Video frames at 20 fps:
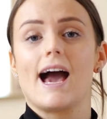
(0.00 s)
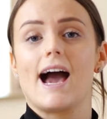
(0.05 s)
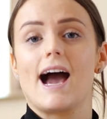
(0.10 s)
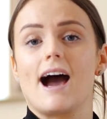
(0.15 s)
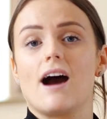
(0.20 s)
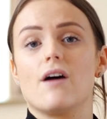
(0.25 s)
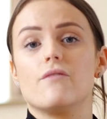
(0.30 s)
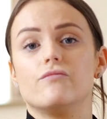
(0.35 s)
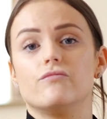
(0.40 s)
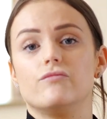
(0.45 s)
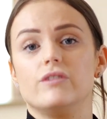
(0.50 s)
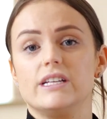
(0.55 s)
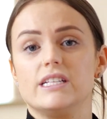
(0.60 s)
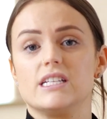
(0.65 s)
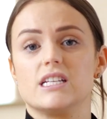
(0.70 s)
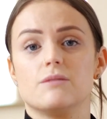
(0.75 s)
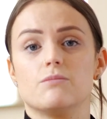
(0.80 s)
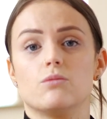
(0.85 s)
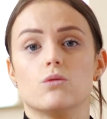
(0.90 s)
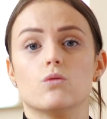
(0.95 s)
at
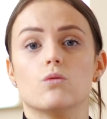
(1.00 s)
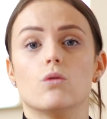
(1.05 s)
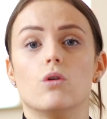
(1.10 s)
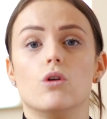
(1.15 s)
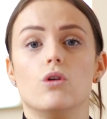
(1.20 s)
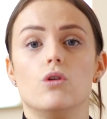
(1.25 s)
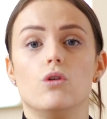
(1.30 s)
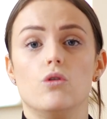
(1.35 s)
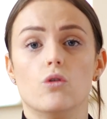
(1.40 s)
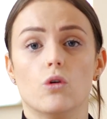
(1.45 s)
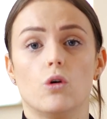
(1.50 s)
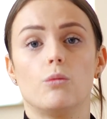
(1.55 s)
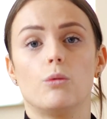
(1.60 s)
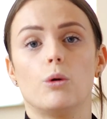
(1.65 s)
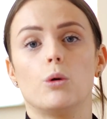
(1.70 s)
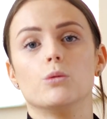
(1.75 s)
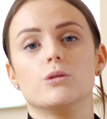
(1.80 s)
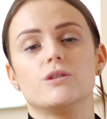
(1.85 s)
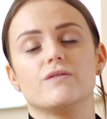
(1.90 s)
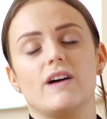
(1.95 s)
reasonable,
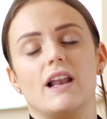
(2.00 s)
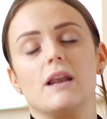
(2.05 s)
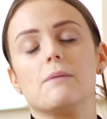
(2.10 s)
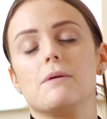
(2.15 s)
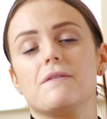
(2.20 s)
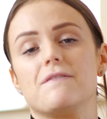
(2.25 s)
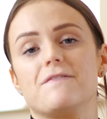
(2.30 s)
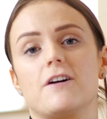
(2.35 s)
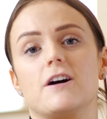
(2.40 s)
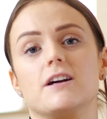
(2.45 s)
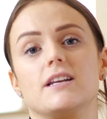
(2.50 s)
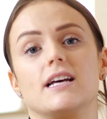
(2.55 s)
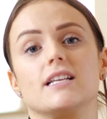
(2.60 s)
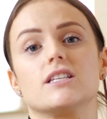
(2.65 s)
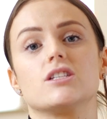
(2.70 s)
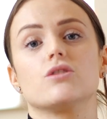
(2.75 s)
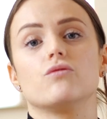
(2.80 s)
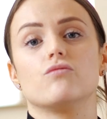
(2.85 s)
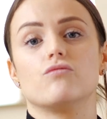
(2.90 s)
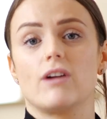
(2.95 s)
normal development
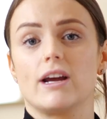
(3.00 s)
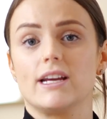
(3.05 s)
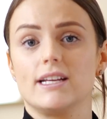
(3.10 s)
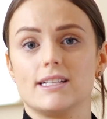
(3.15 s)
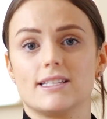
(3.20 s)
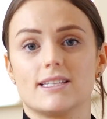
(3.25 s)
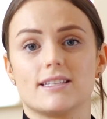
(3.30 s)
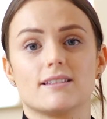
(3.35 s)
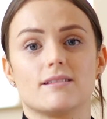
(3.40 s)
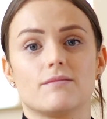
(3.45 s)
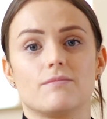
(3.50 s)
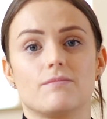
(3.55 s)
finance rates.